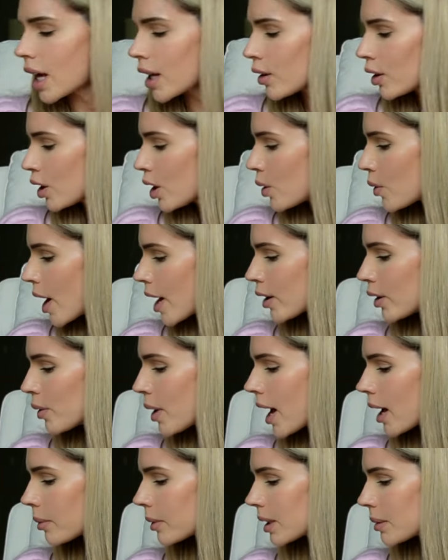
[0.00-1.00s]
I don't know. I don't know
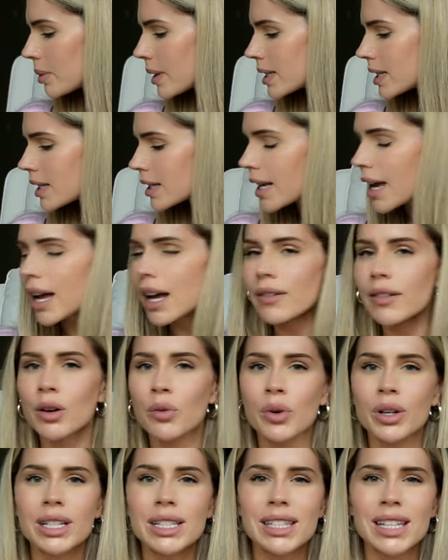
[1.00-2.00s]
how many pieces I have. I
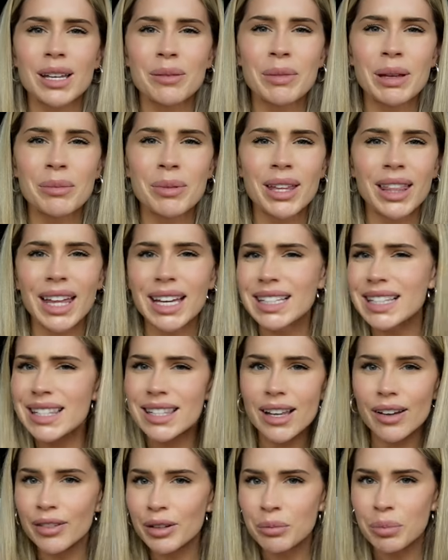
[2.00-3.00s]
want to say maybe like
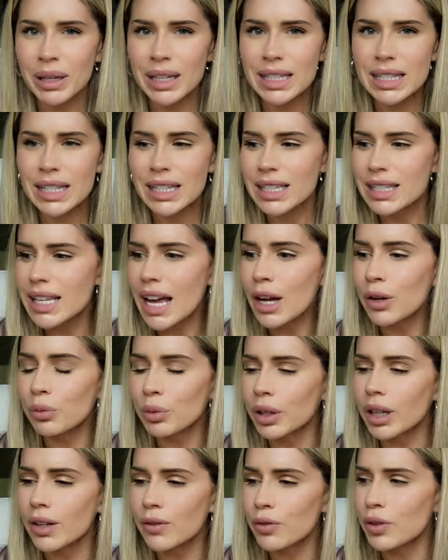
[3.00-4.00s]
seven pieces. I
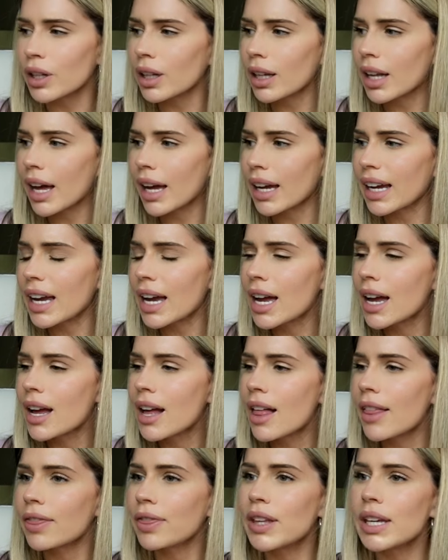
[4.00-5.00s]
really feel like
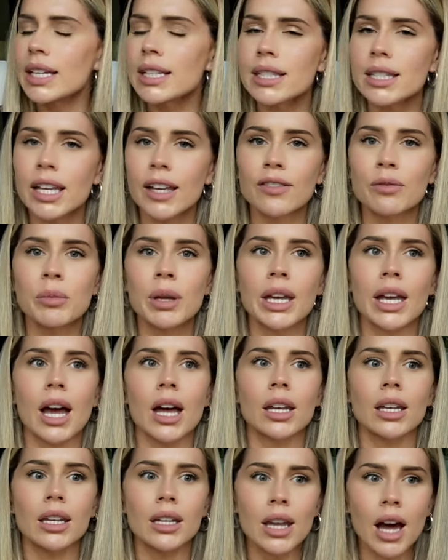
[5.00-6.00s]
these give me
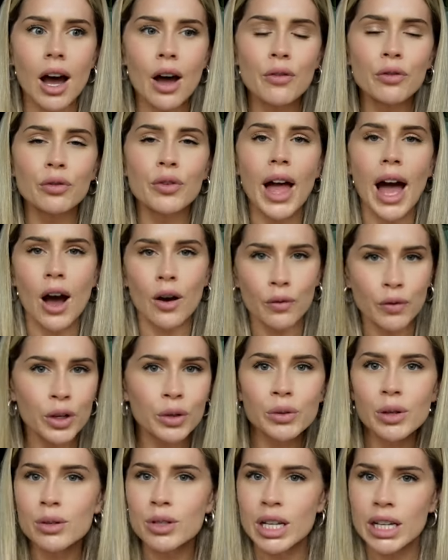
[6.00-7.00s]
enough
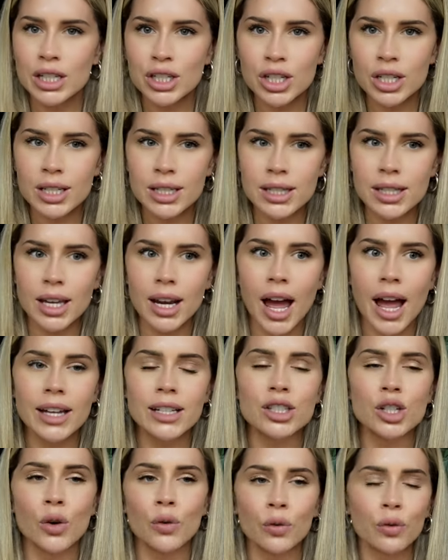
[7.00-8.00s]
outfit rotations that I
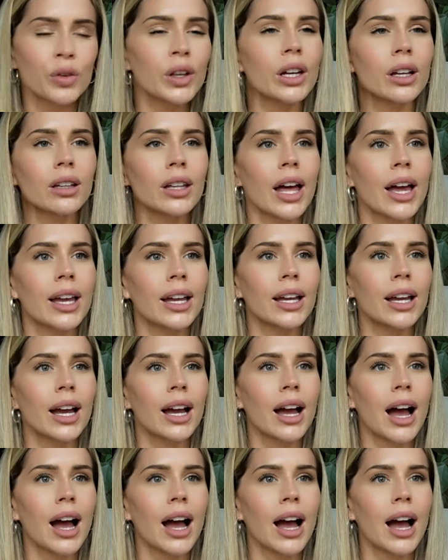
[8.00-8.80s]
don't feel like